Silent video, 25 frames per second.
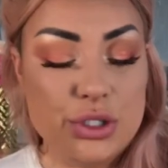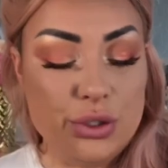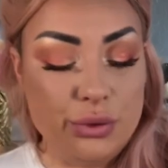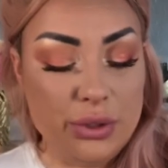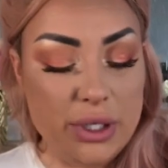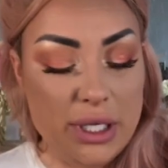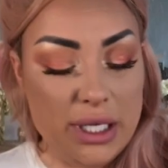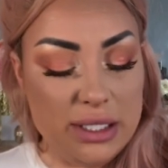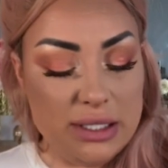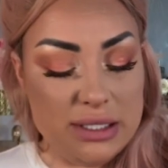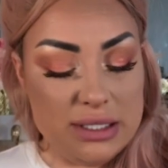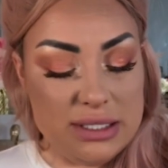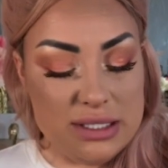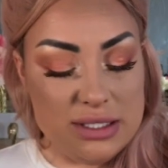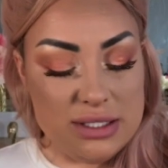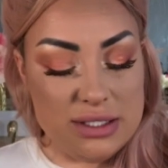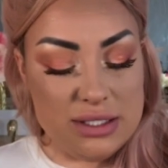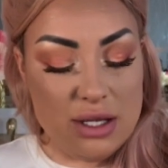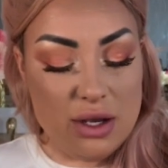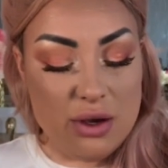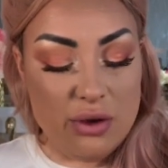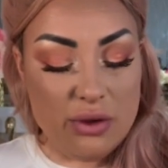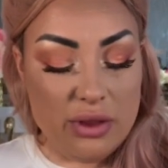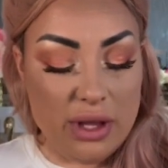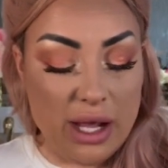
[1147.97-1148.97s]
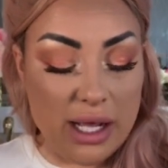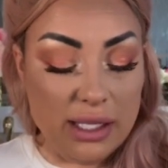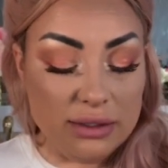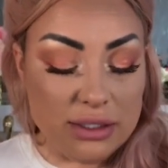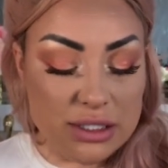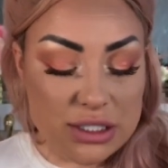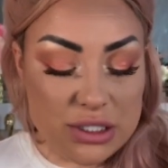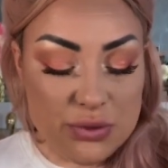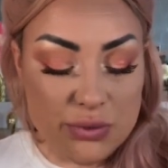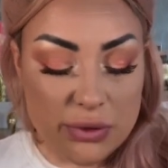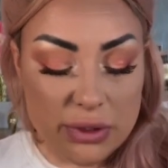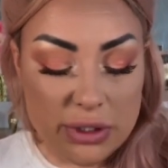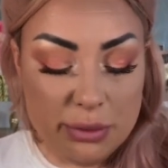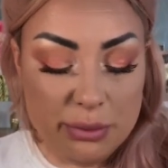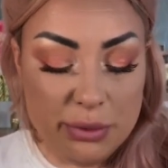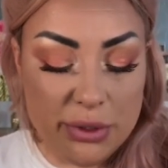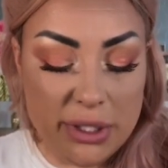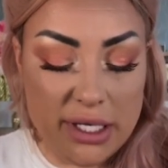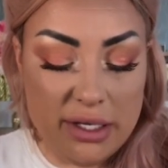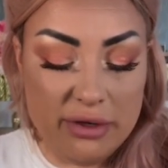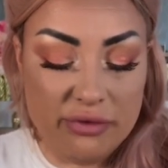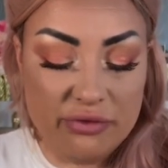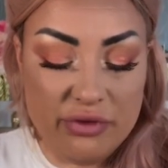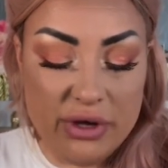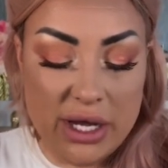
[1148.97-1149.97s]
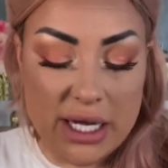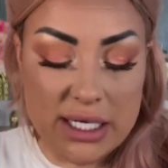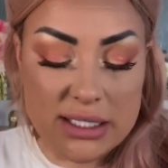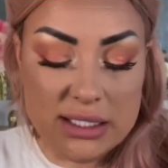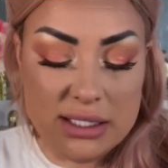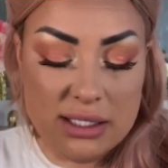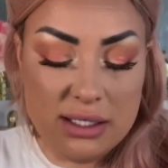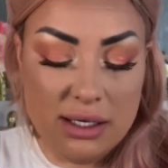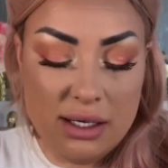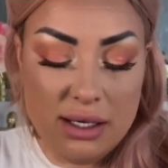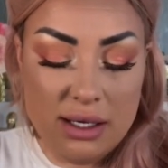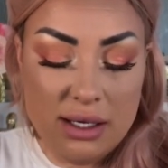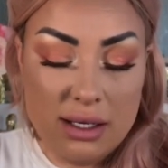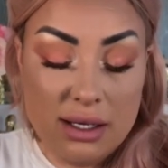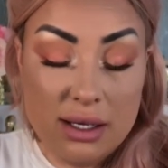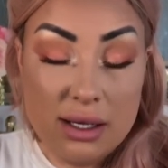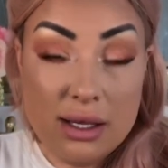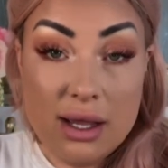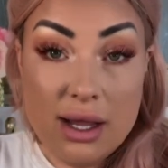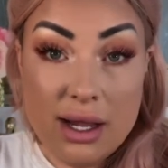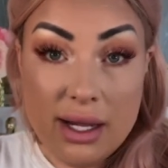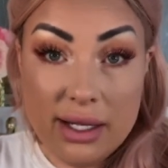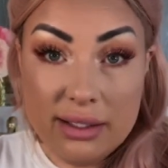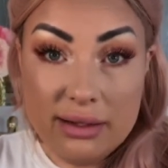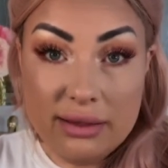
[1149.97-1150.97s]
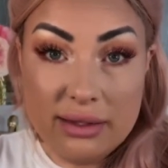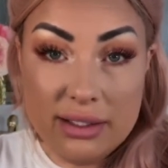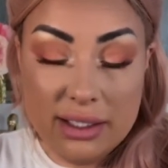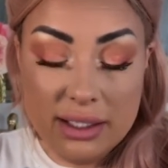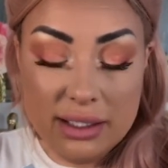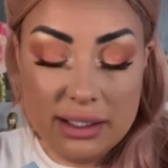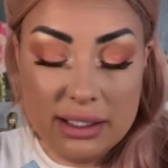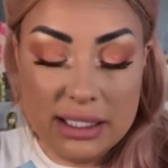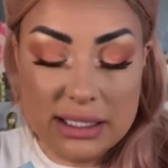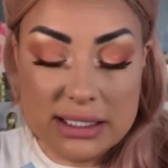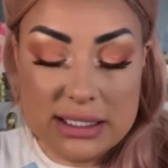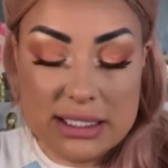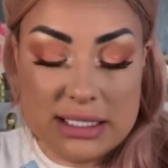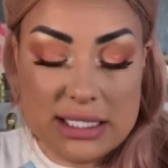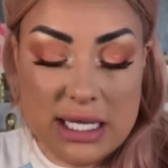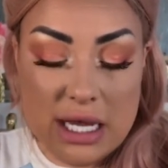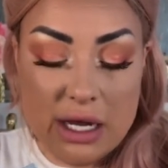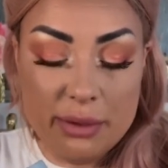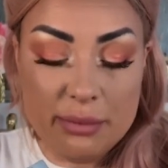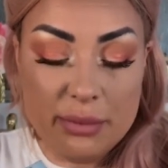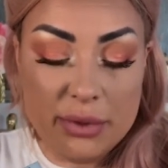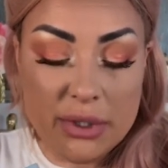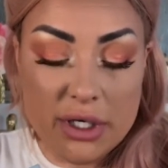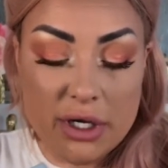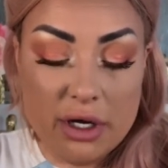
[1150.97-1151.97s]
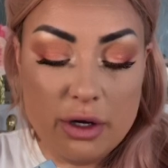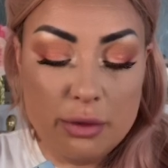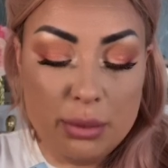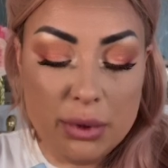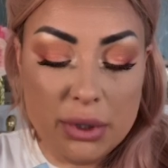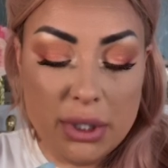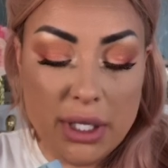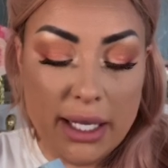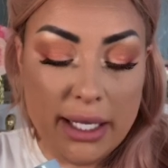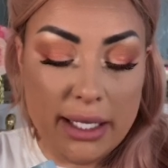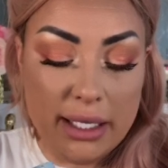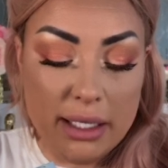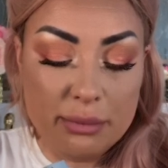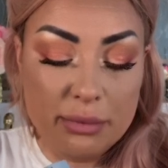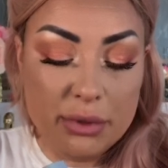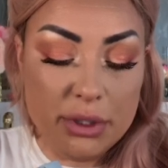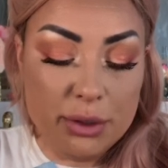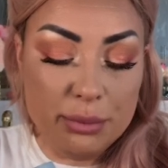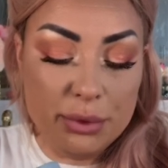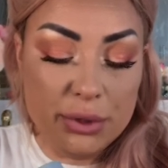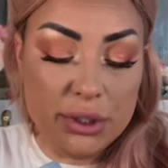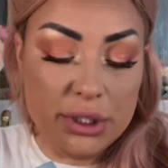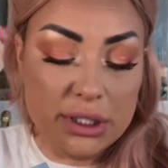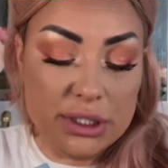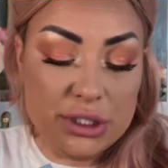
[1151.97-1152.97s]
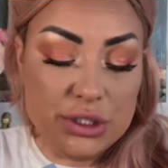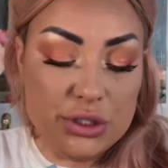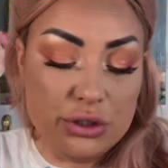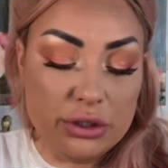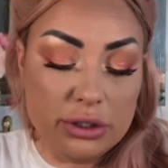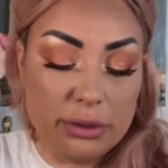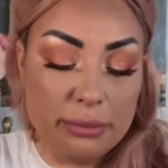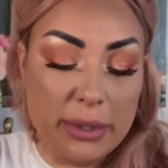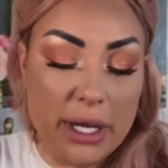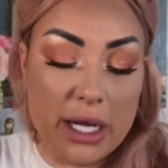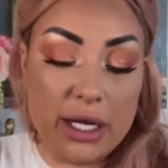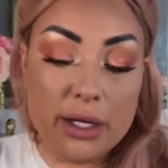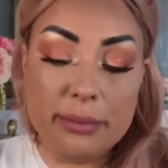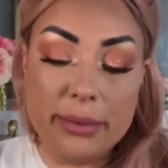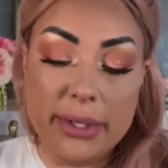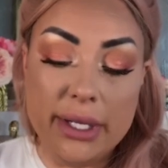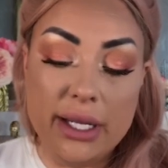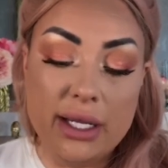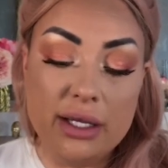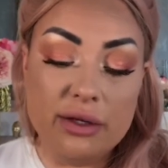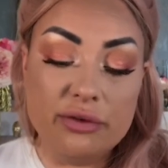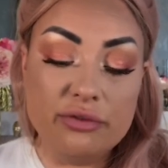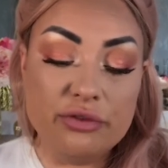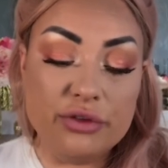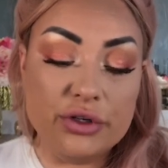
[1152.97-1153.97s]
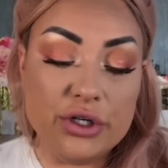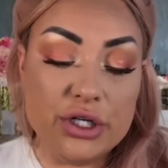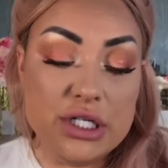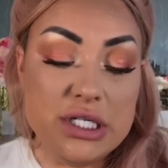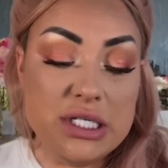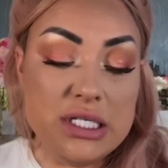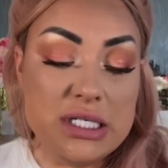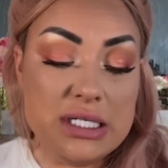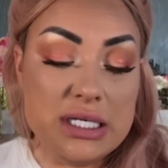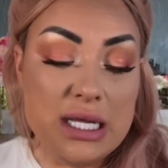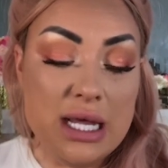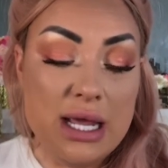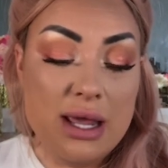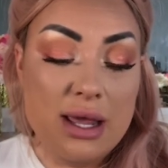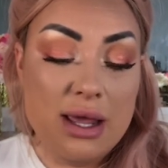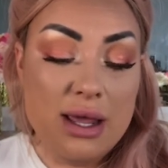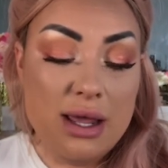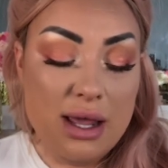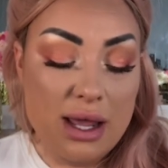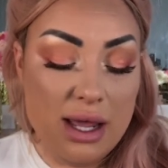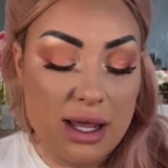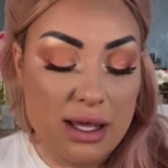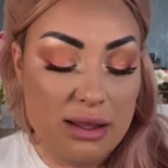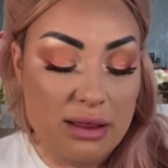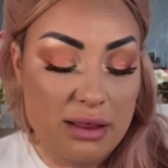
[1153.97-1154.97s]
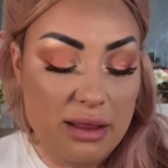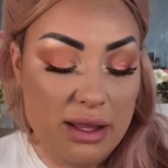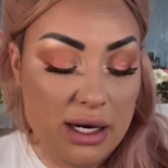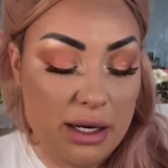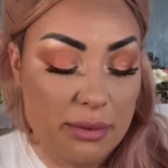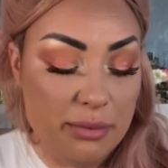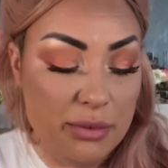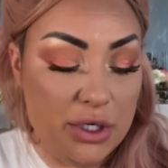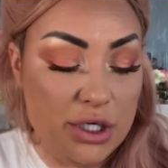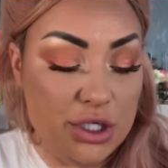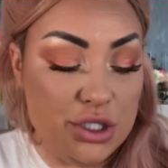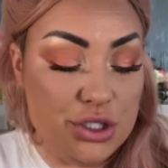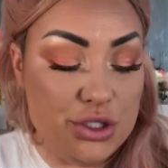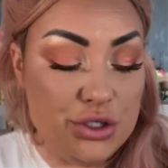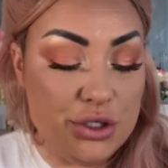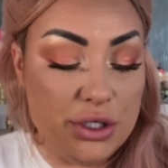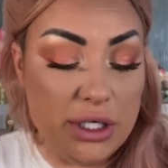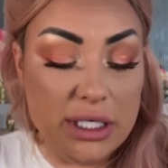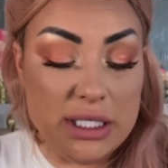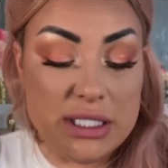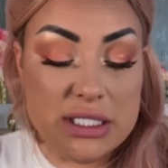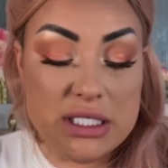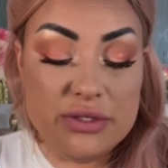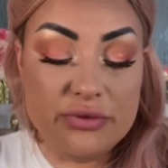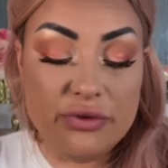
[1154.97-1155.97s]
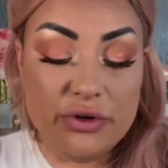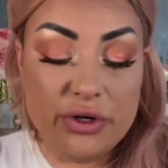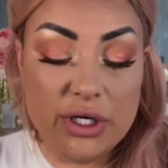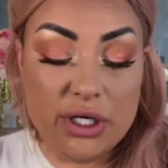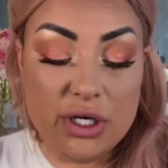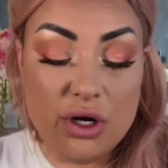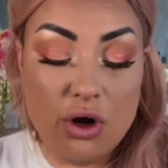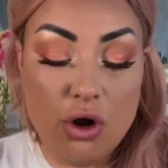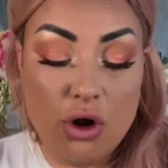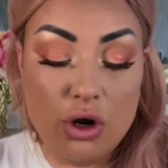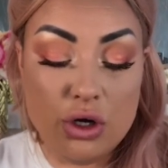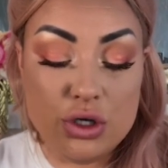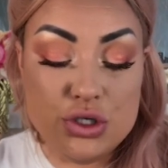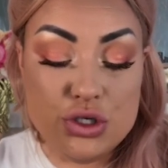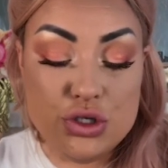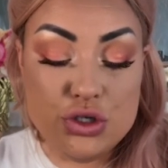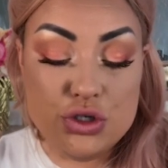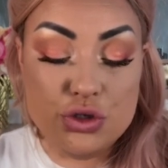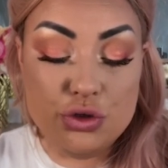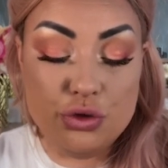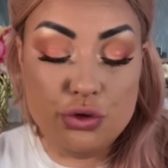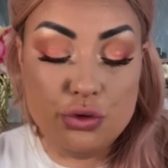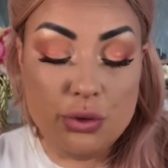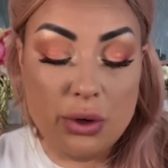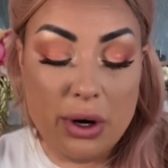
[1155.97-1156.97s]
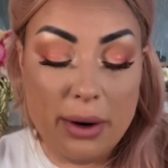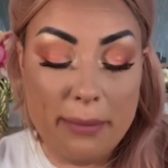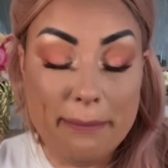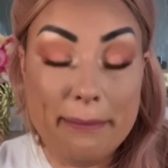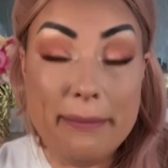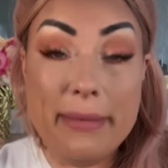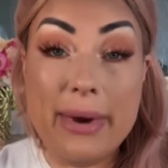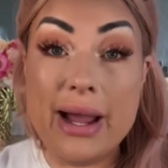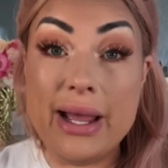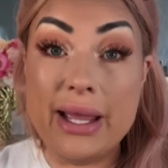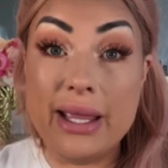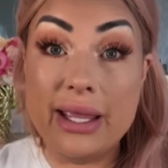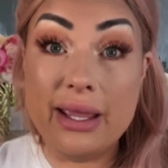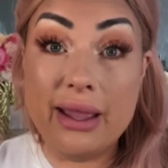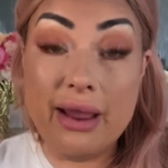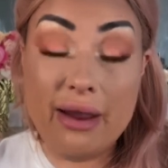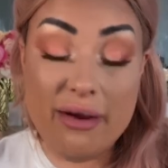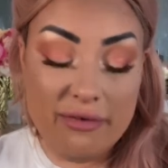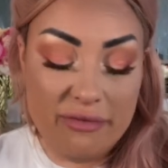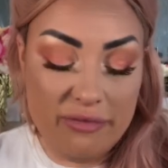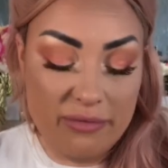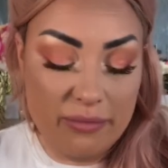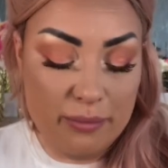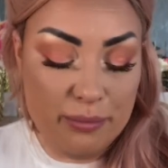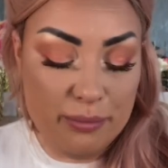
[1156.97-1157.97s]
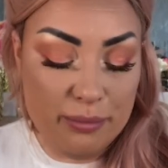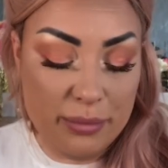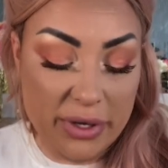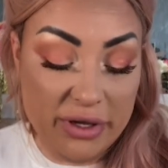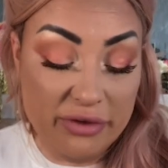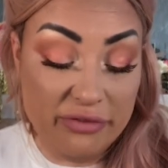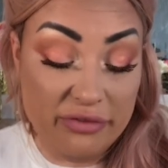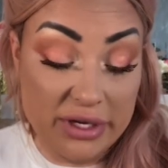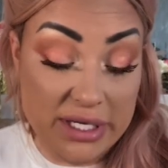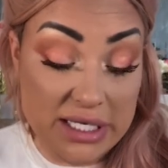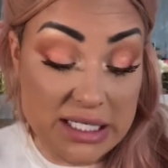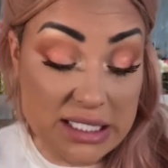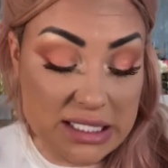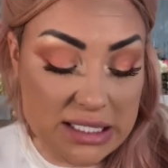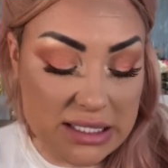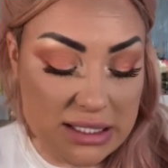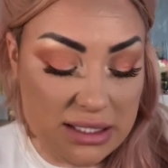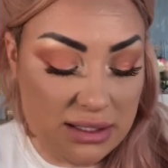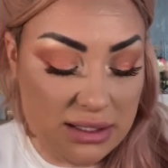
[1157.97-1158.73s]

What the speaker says: it. So that looks really pretty. In fact, I think that's how I'm gonna apply it. I'm gonna put it to the back of my hand first, and then I'm gonna transfer it onto my face.